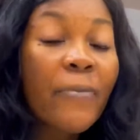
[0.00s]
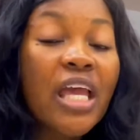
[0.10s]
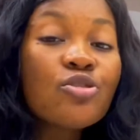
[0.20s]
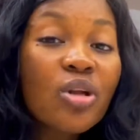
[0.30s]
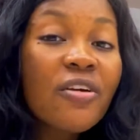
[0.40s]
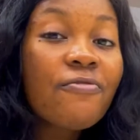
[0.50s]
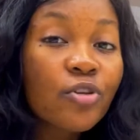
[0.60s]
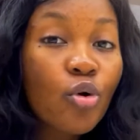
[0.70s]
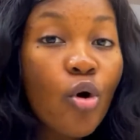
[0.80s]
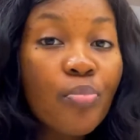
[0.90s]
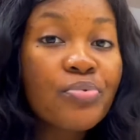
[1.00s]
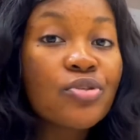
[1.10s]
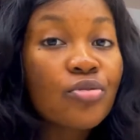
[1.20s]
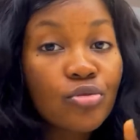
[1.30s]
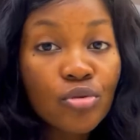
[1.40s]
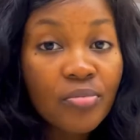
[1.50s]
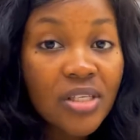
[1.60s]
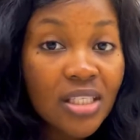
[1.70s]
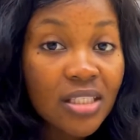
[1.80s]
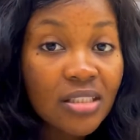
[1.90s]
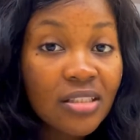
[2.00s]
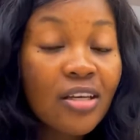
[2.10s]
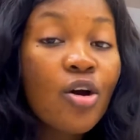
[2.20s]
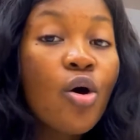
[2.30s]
It's only photocopies you're submitting.